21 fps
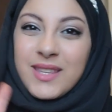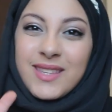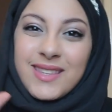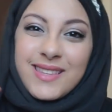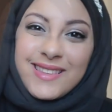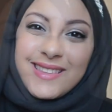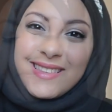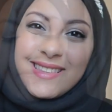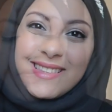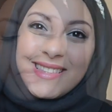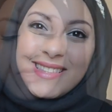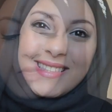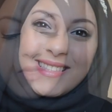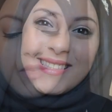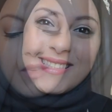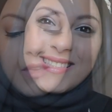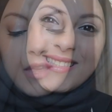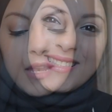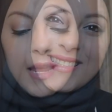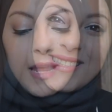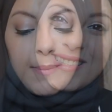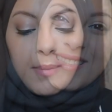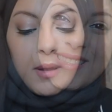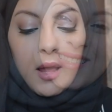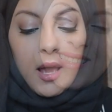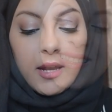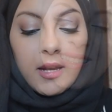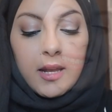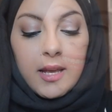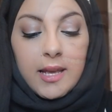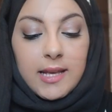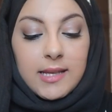And the lip
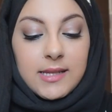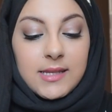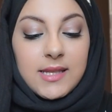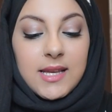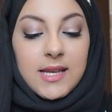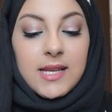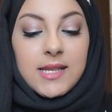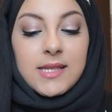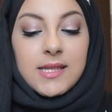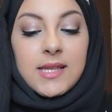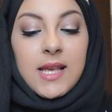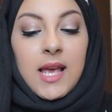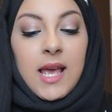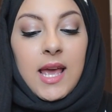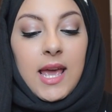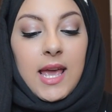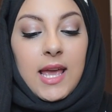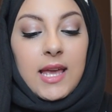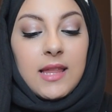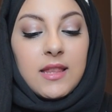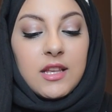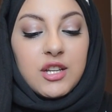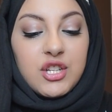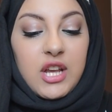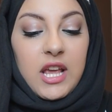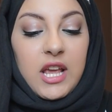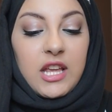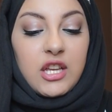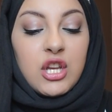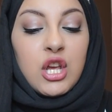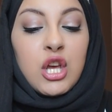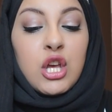liner is this in the
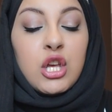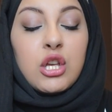shade